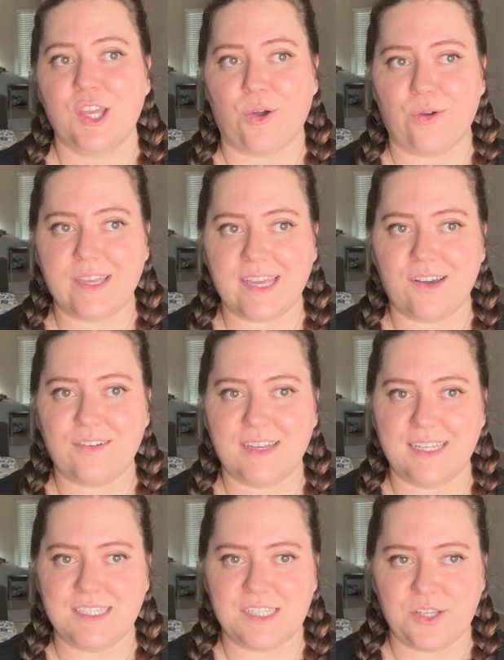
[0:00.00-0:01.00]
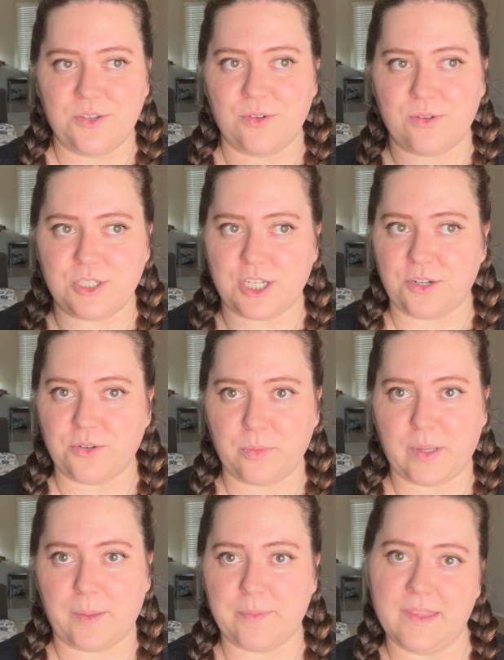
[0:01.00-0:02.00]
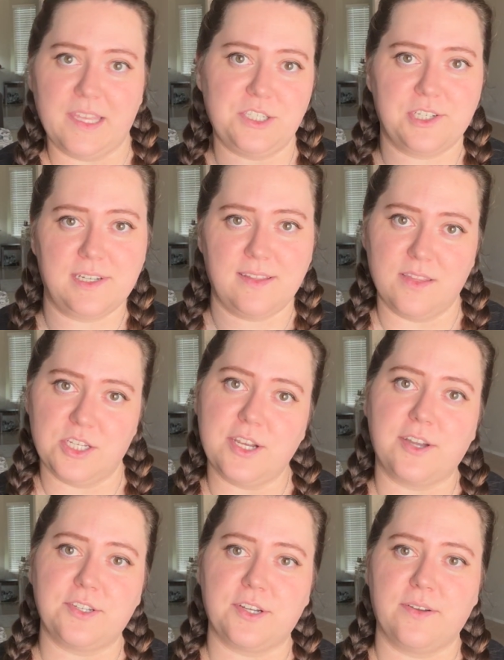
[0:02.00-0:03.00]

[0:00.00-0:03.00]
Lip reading: going out into general population in the shelter